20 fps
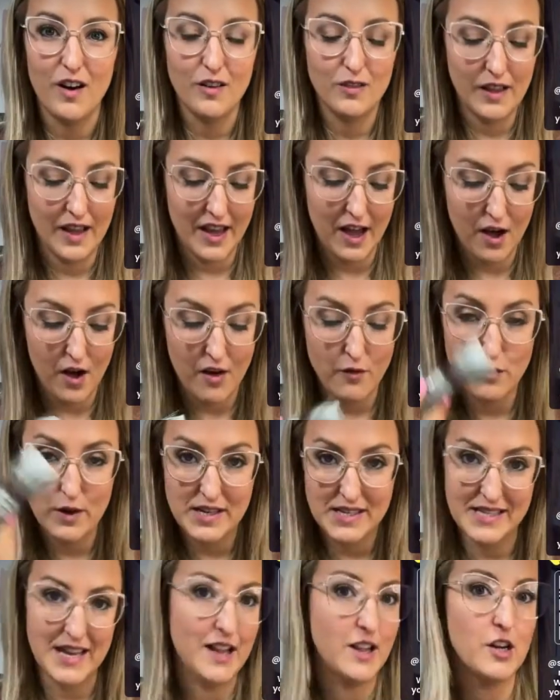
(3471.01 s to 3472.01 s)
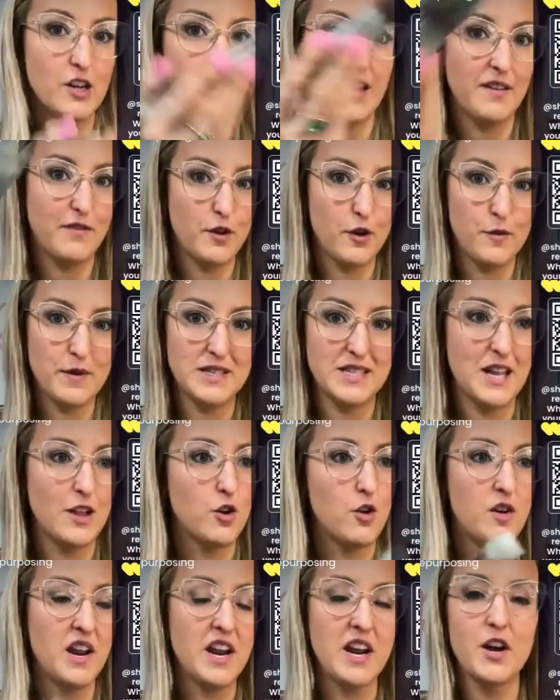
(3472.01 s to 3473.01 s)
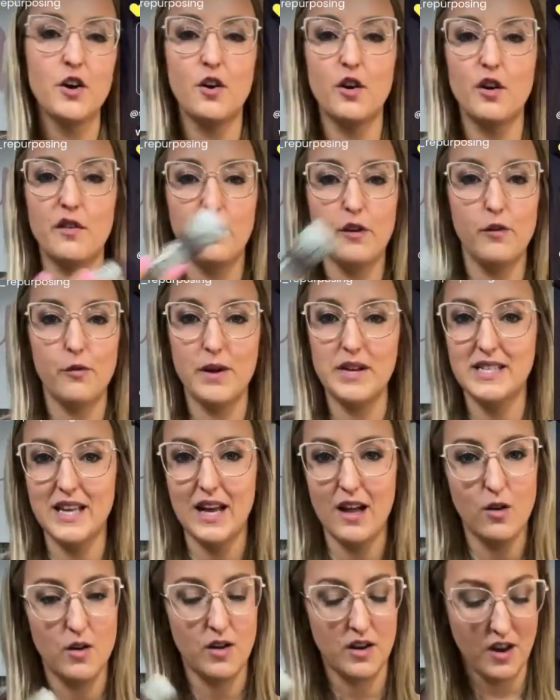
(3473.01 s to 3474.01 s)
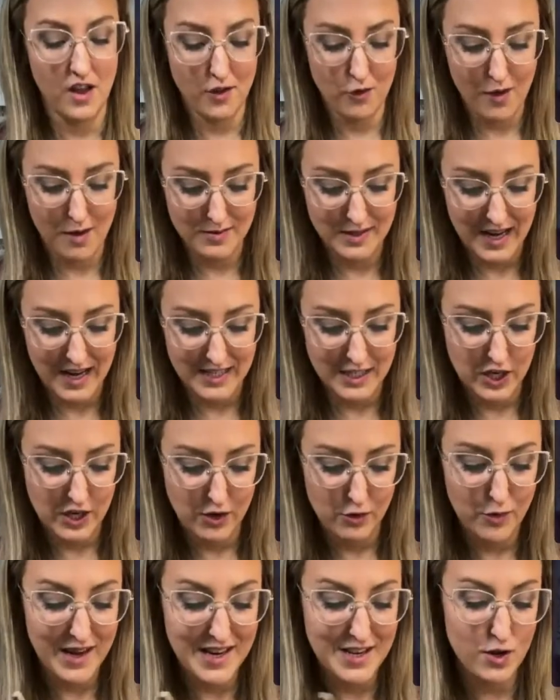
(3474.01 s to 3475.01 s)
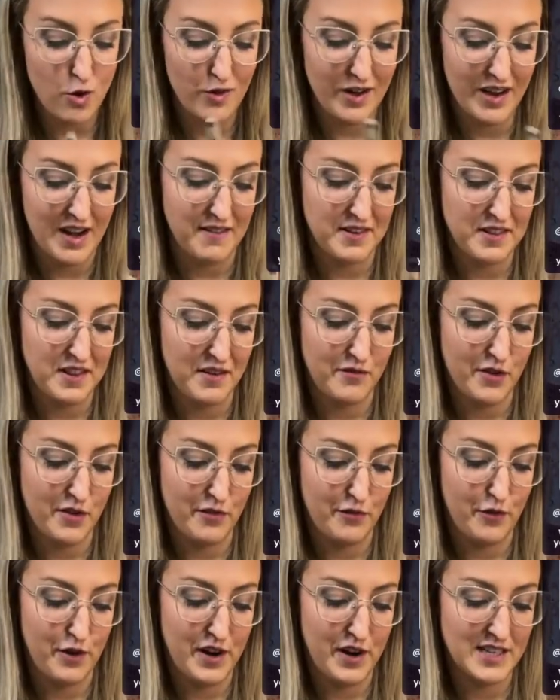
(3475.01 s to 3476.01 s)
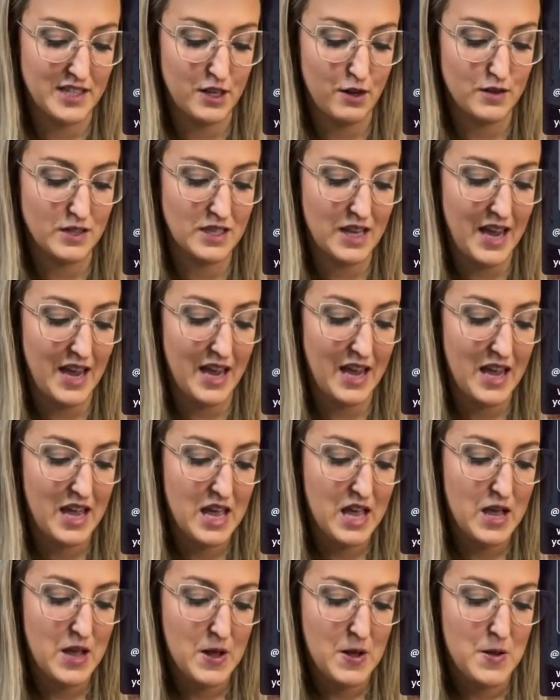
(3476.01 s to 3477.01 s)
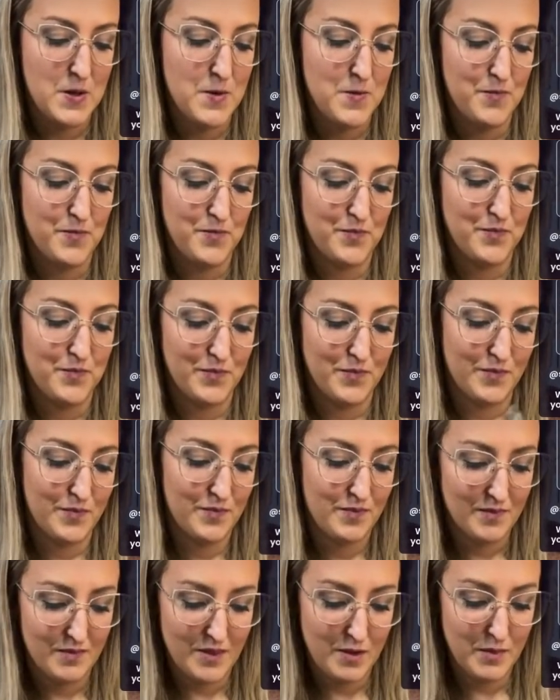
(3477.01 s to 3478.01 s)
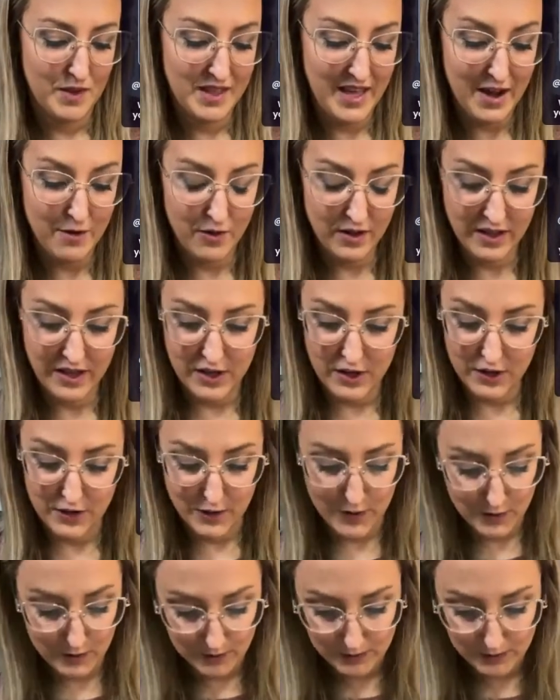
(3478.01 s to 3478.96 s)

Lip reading: Like a reseller, like if you're a reseller on here or if you resell on other websites, like we don't get everything for free. So it's like, but they really do.